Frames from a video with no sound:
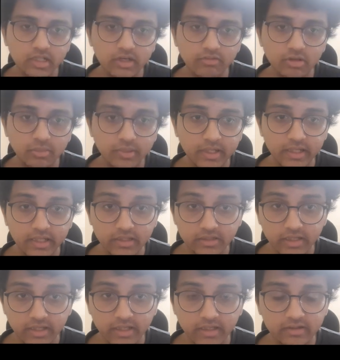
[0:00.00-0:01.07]
be in
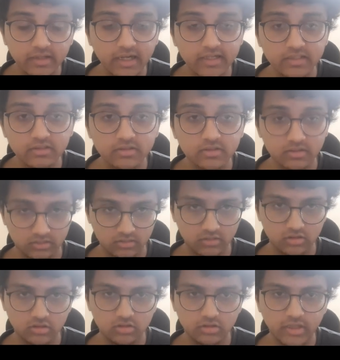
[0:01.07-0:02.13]
3? That is
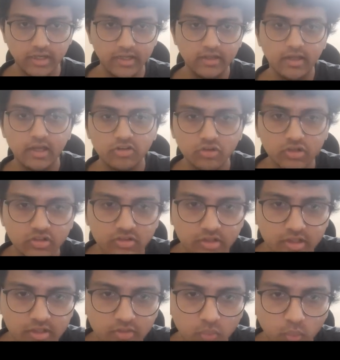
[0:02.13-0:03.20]
3. As you can see,
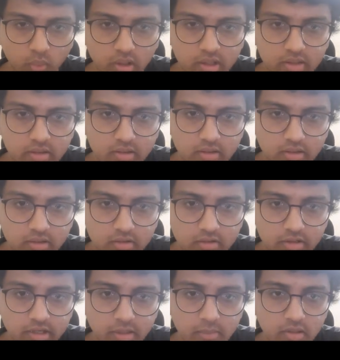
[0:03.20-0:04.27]
1 is the
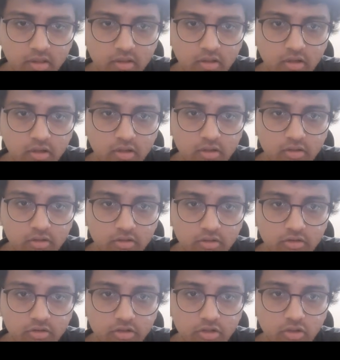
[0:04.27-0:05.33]
neighbor,
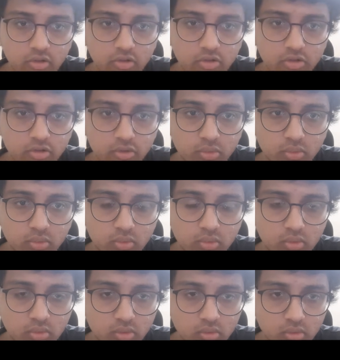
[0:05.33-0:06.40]
0, 2
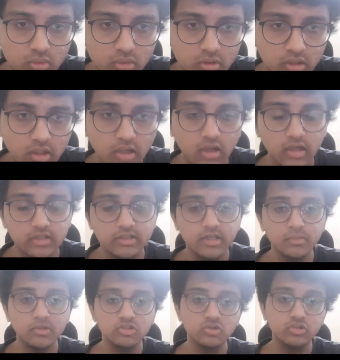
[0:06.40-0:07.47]
as the neighbor. So
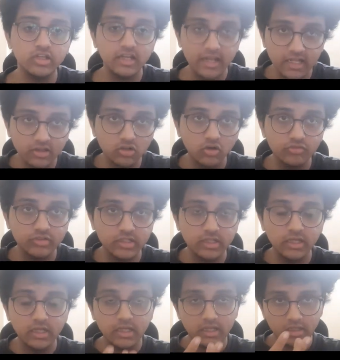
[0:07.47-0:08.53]
the length of the
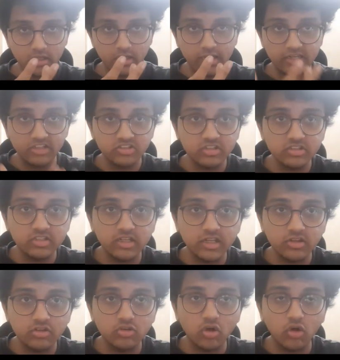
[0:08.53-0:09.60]
adjacency list
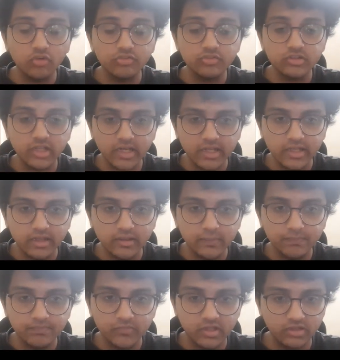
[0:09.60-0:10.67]
of 3
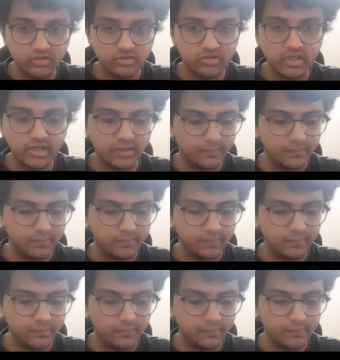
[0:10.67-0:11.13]
is 3,